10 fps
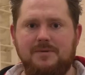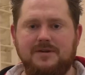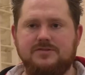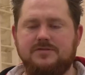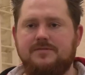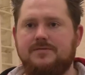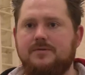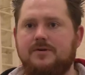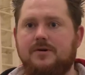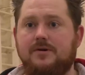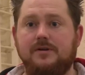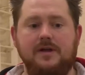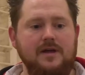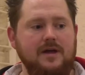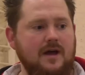big street food hall,
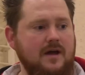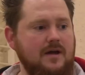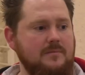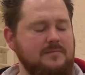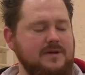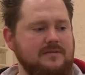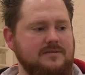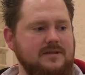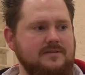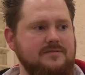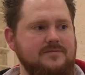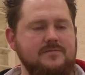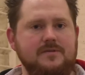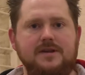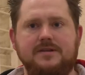get
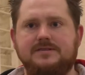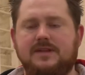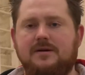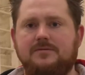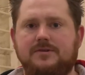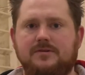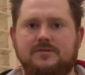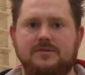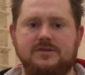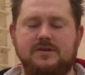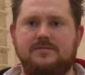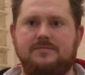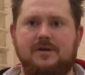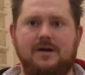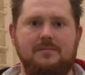different vendors down to
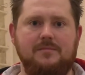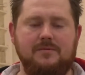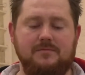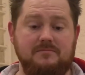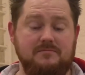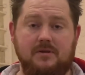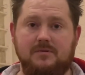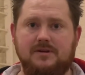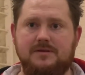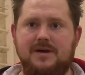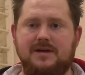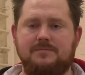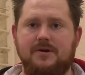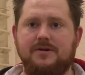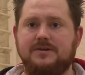serve locally made
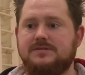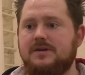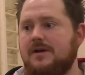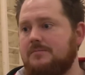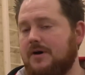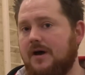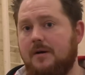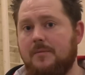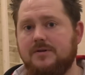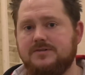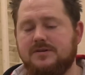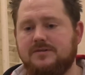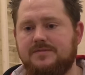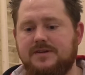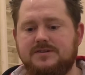products, but also
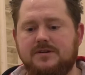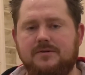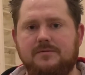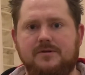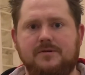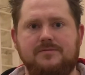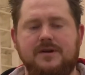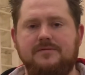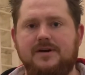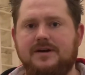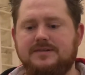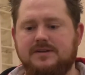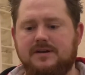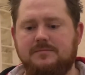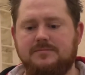to feature a good friend of ours,
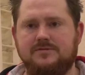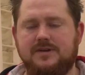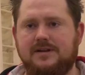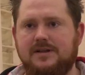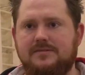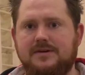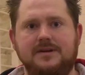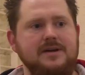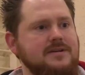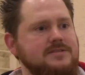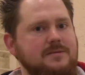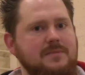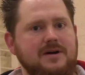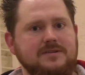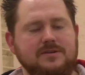Street Cleaver. So
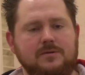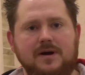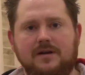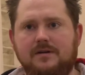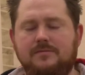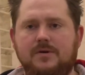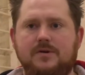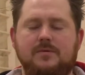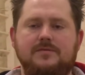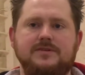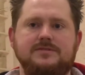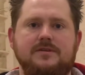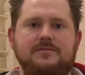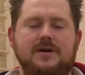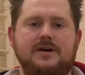Mark's done quite a lot of work with us
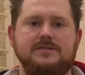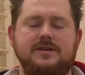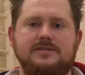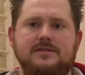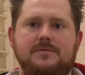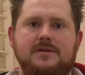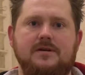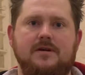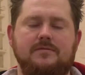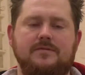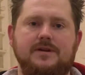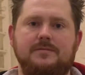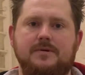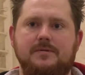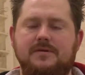so far, so he's going to be hopefully a
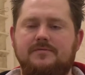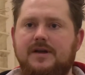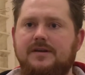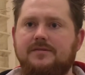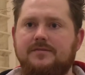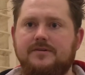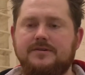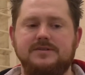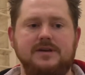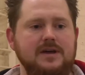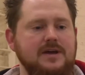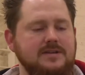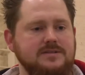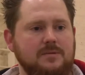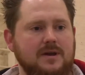permanent vendor for us.
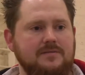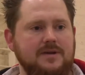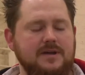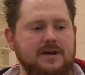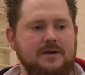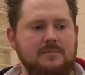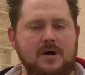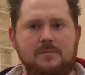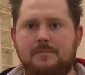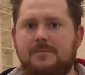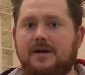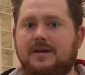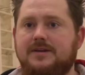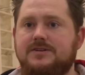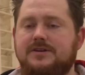So we'll have a open plan
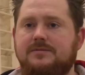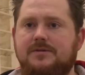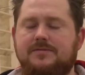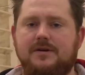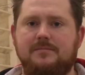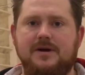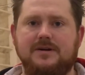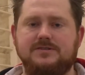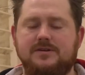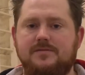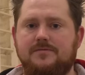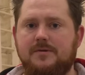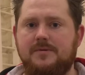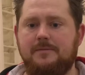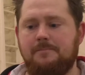kitchen with Mark serving
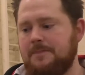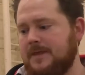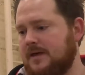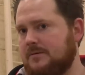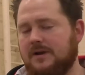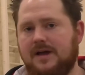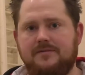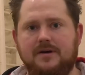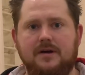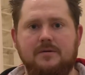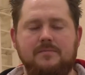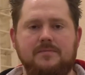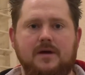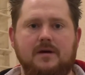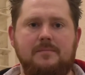from it. We'll have
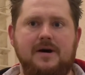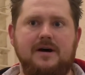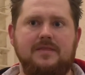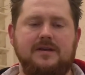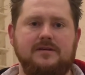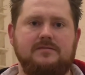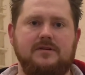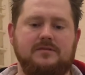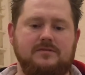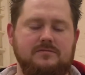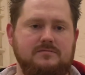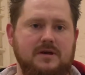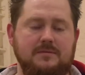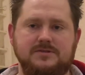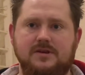a bar then
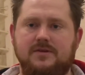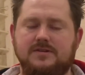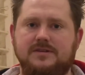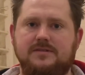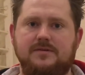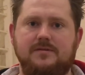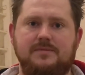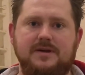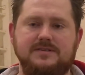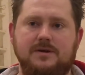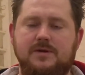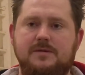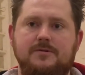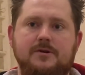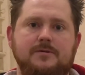to serve lots of different beers that we
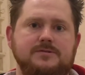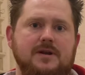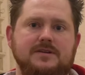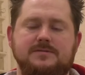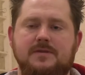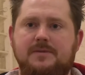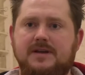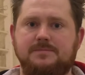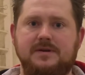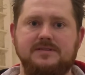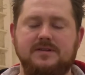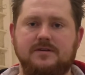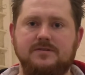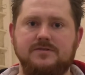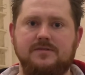brew, as well as some of the best beers in the
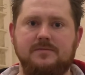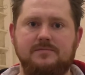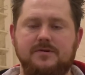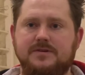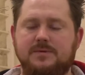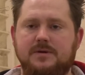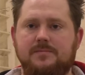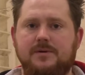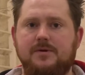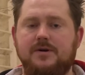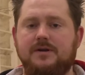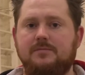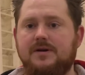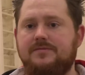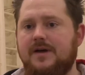country from breweries we would be
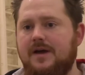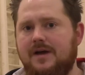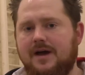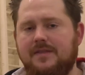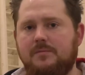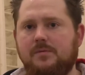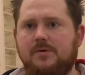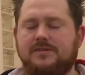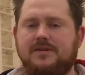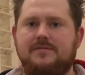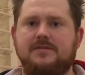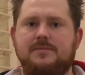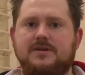working with. And then we'll work together to